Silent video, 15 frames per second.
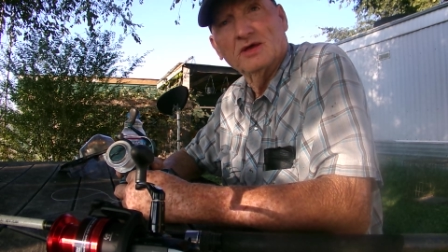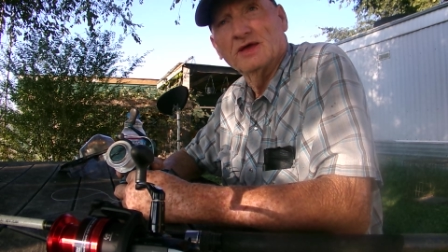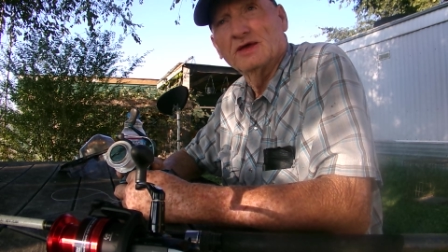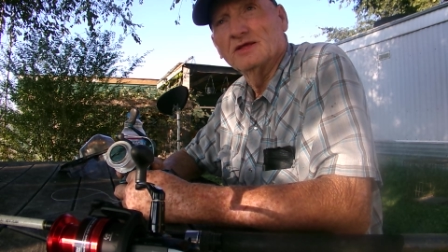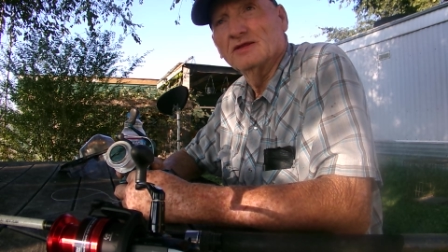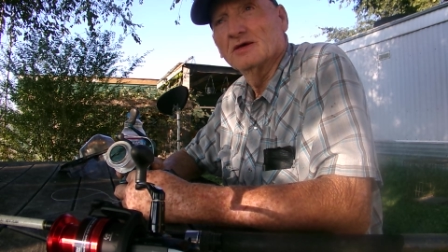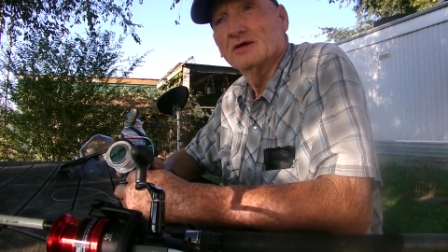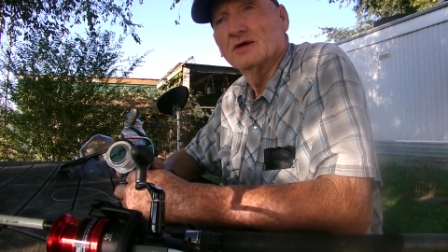
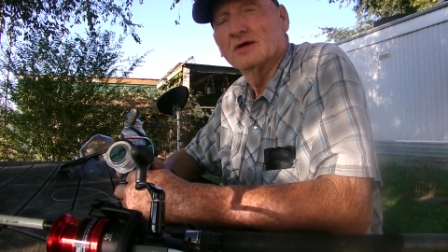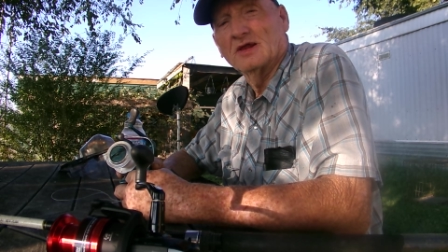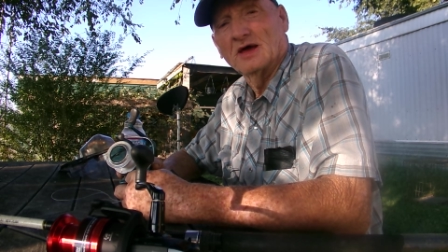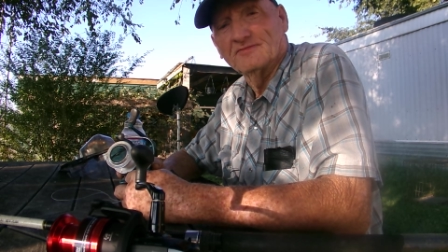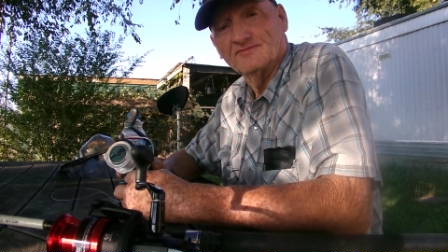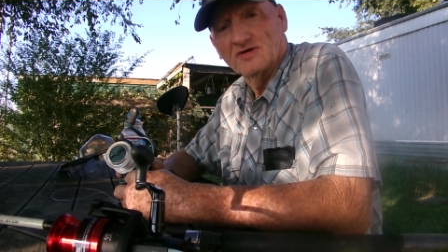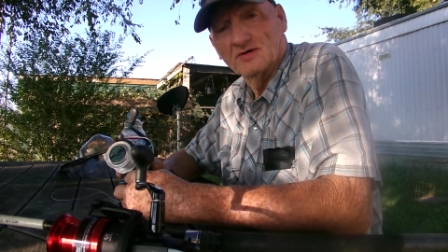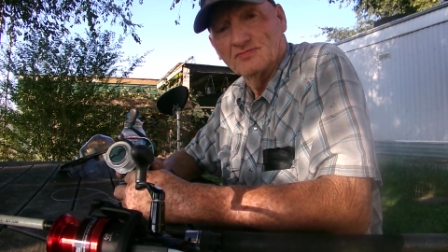And I
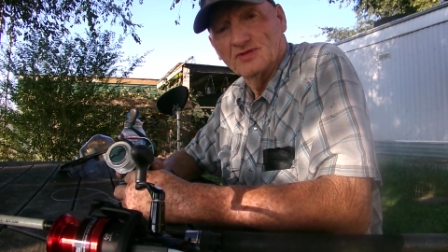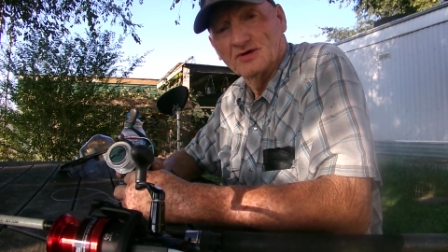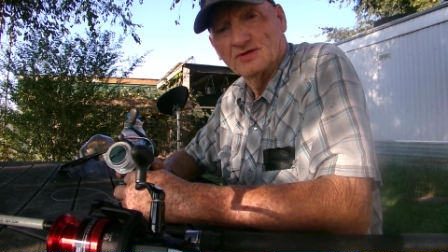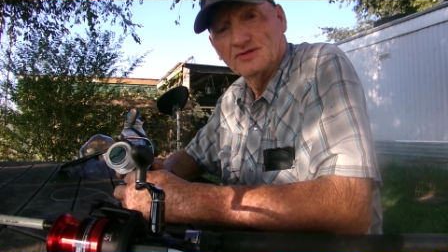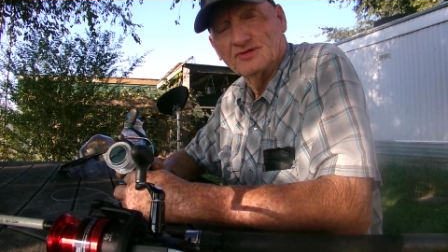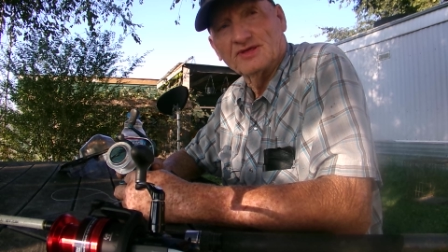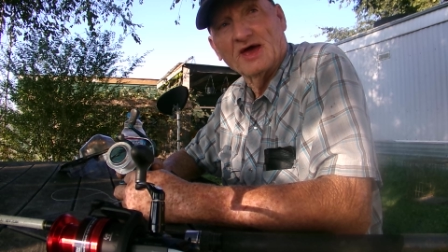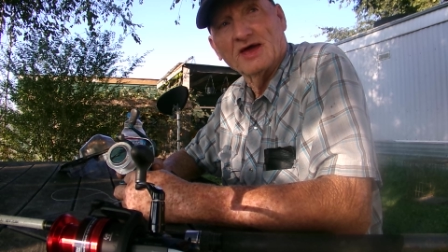film the
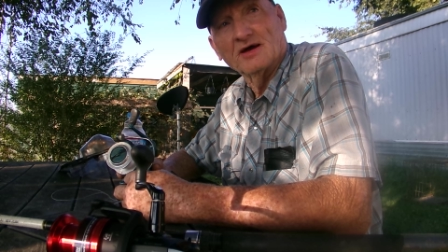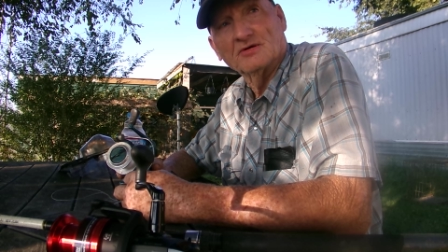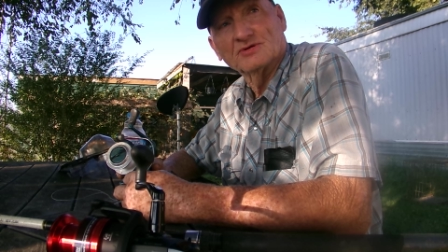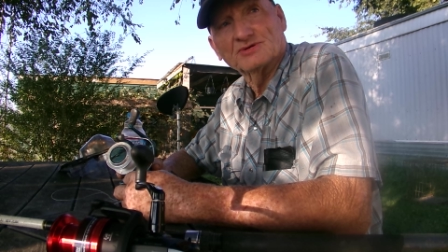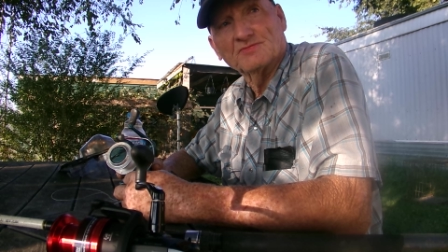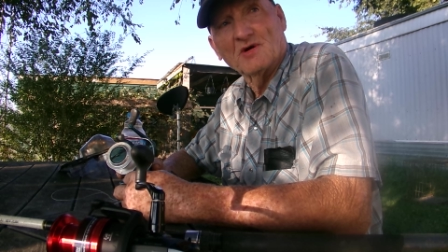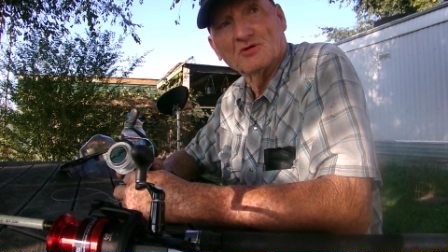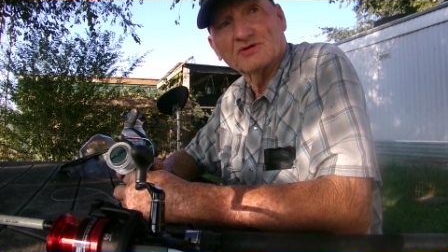towns,
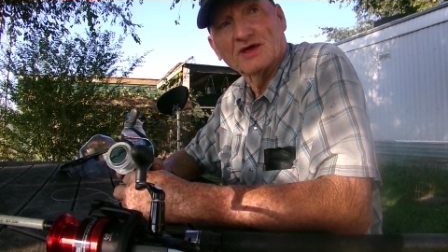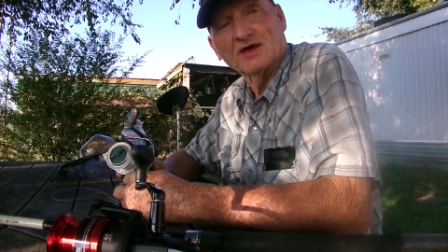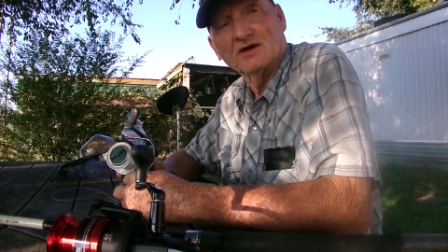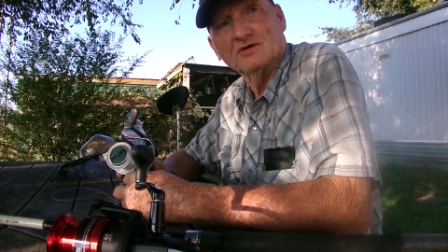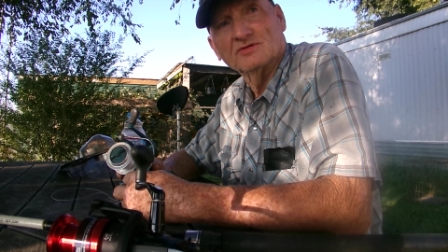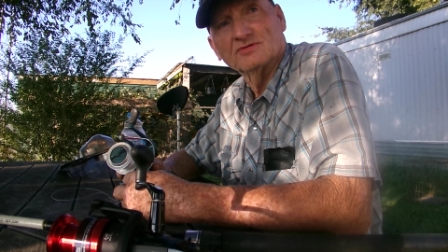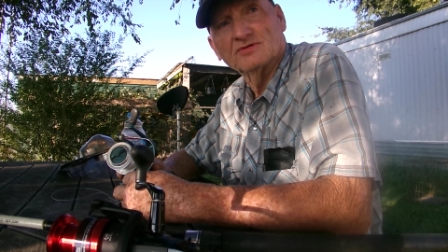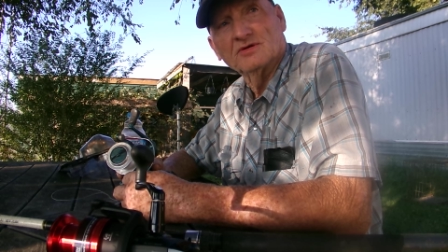small
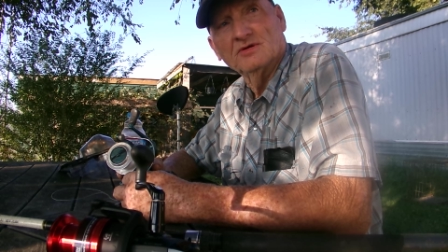towns.